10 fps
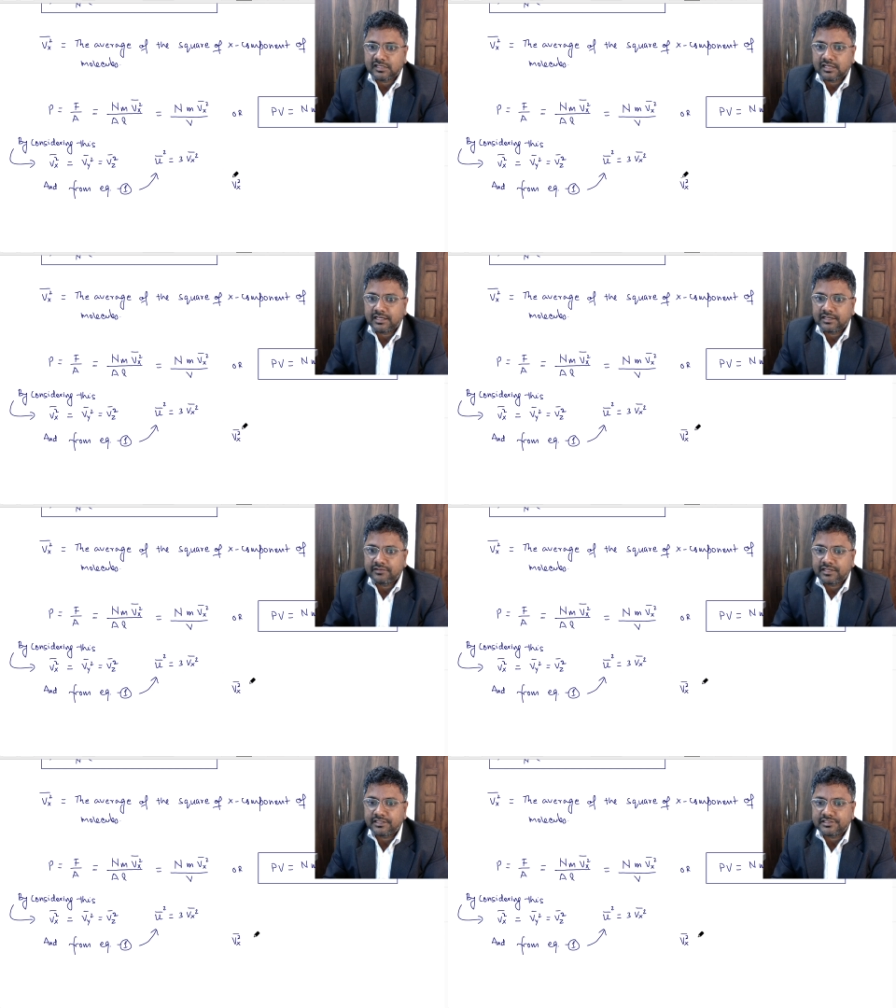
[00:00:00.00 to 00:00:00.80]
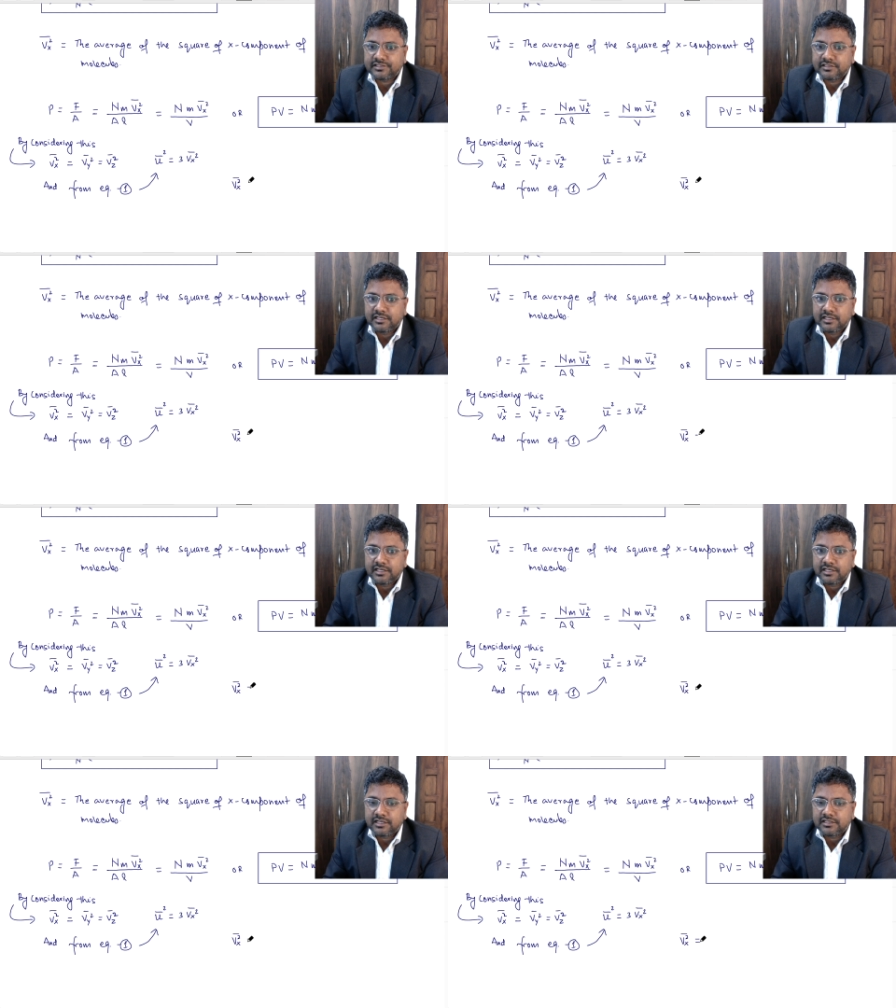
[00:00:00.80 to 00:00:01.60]
average
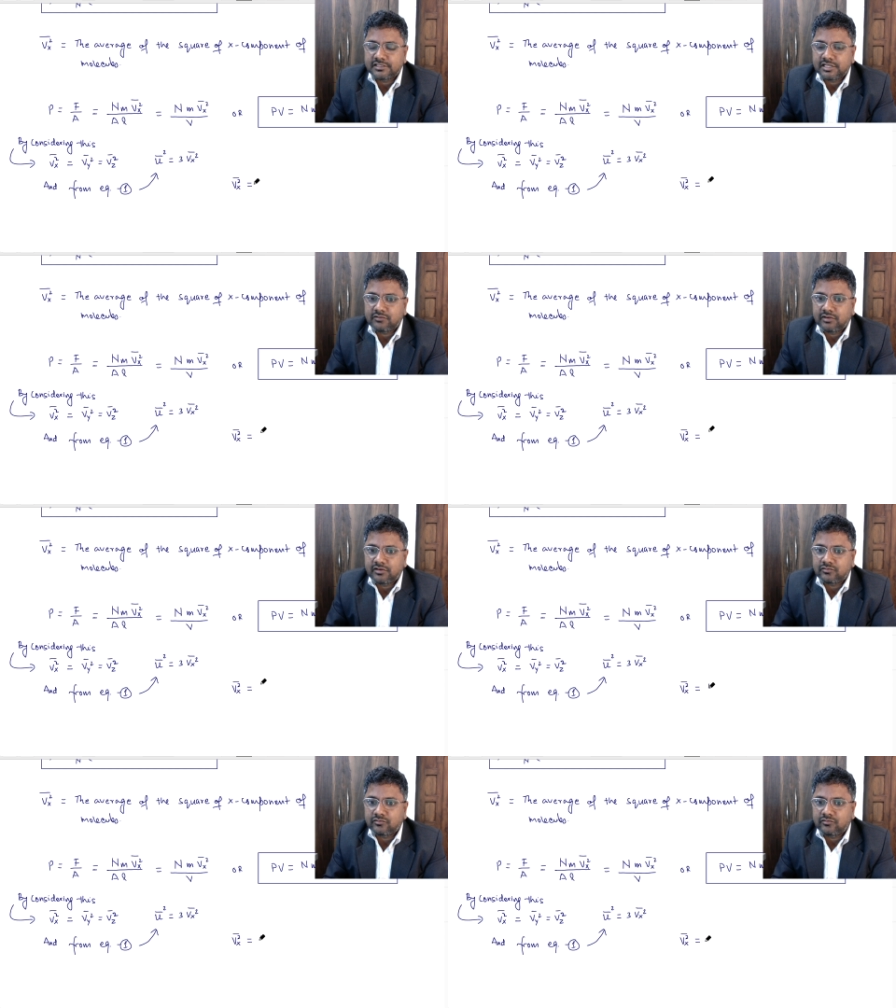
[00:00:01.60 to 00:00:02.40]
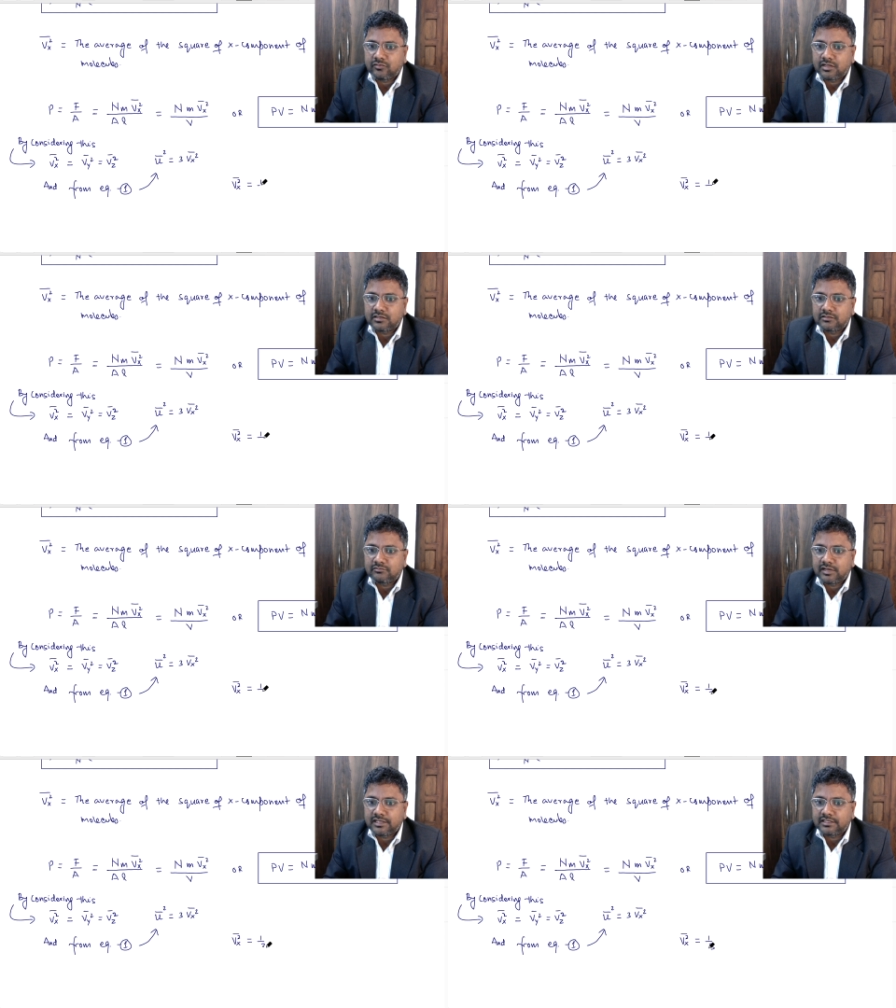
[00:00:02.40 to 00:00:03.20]
is equal to 1
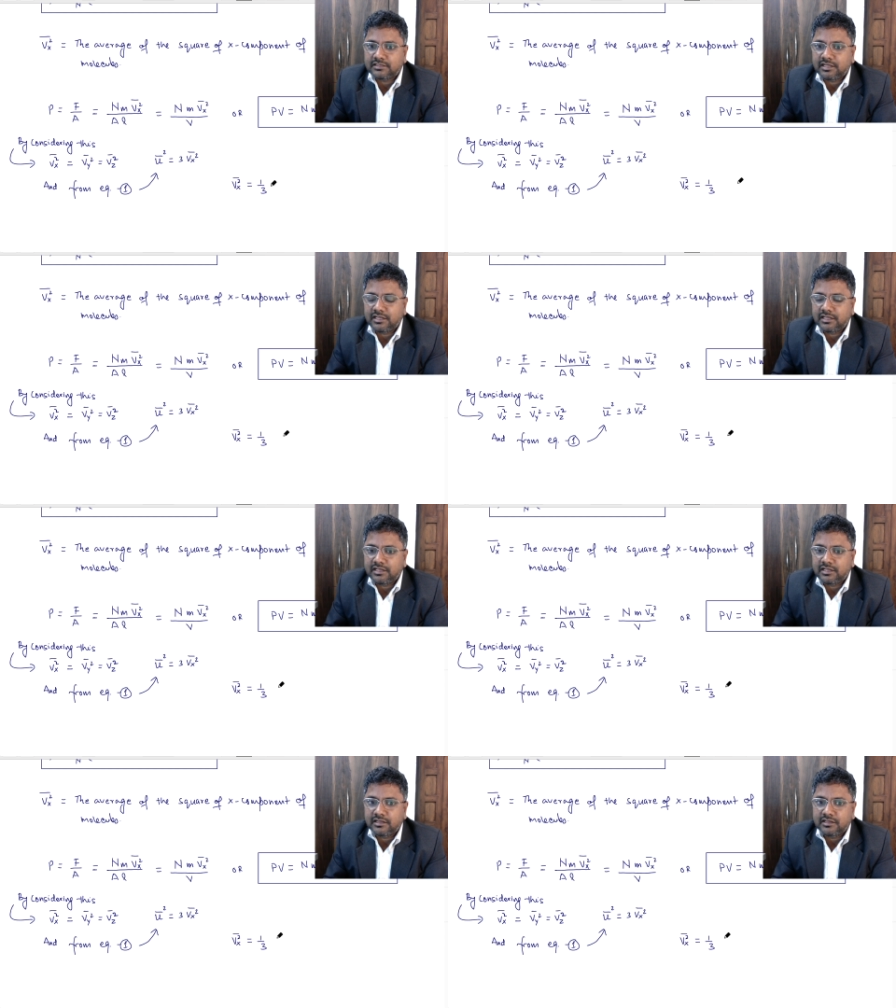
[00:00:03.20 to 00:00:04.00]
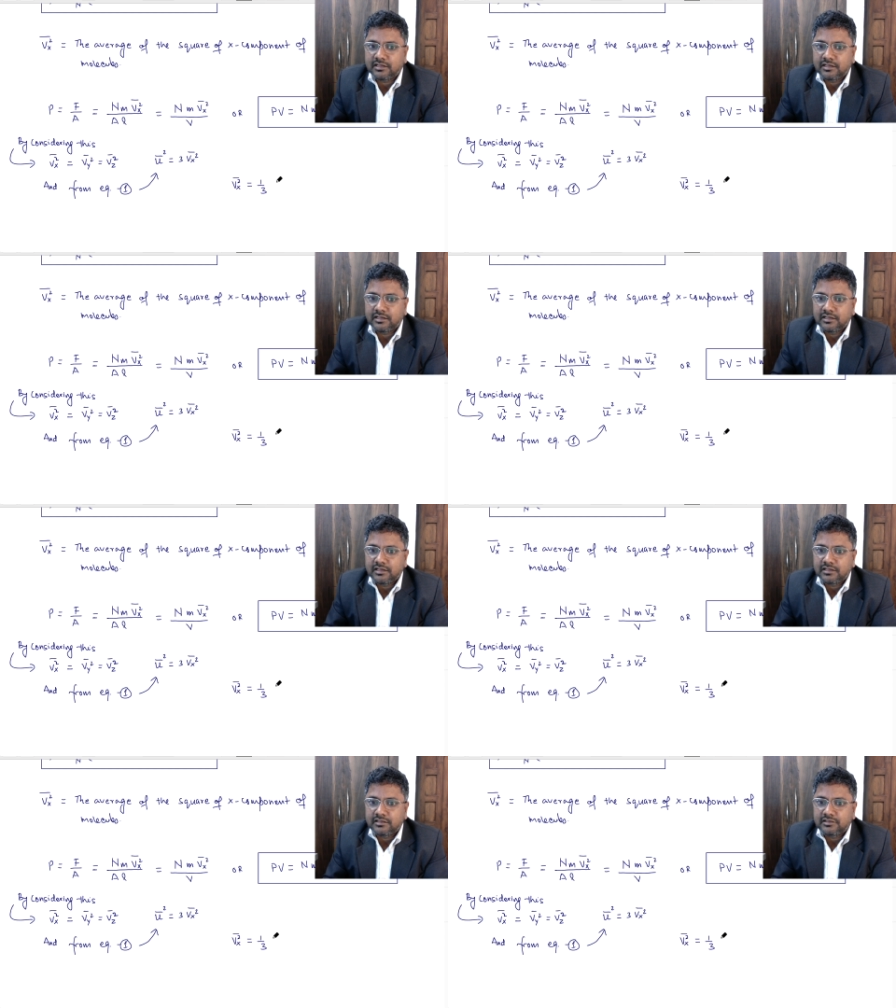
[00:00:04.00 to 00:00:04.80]
by 3
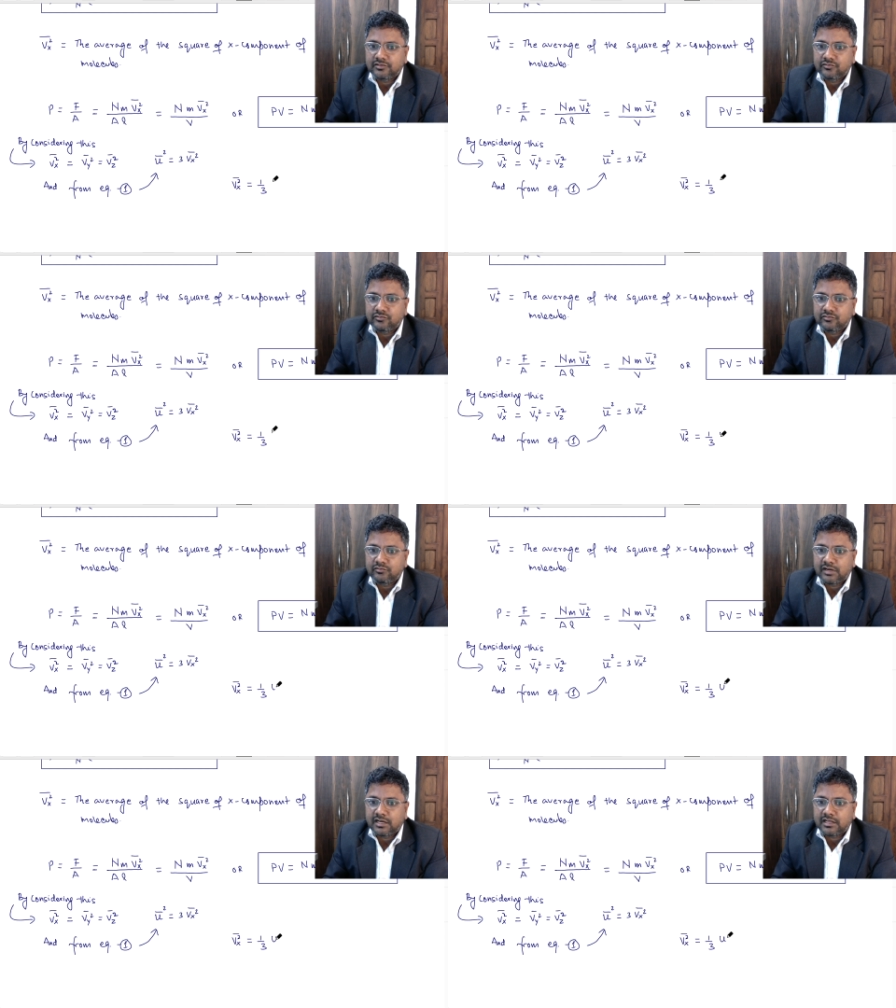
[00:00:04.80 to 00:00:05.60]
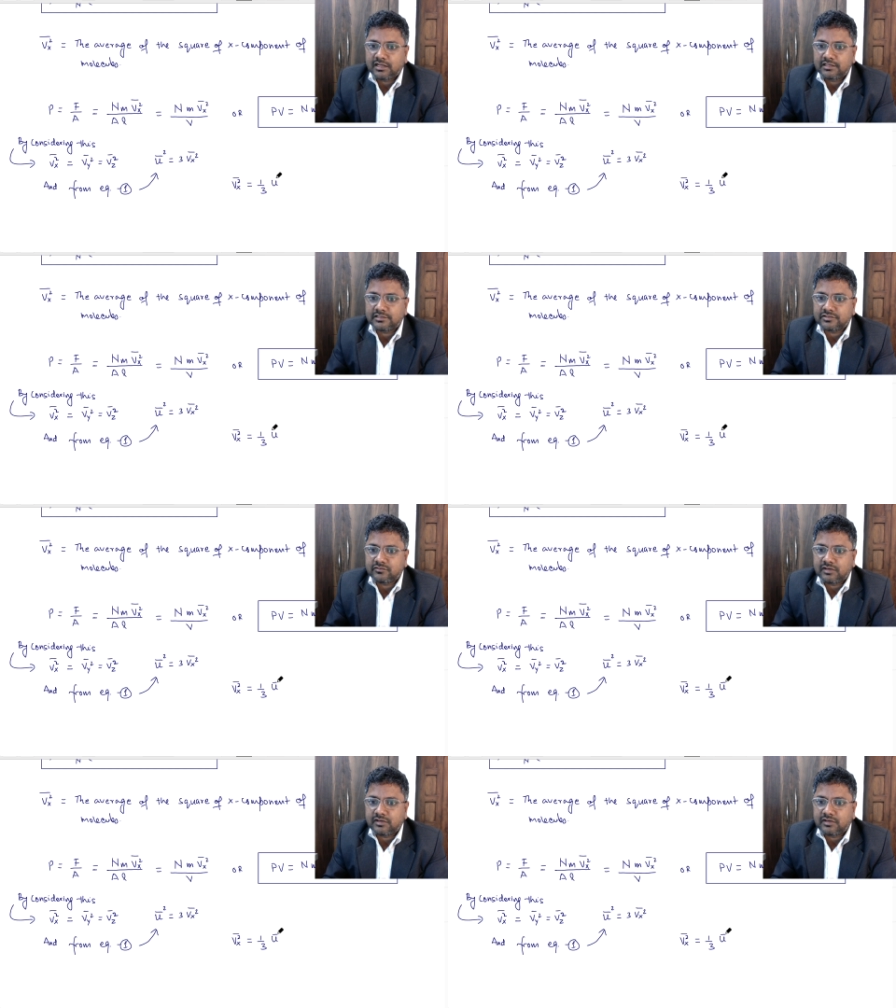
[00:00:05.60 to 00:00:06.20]
u bar square.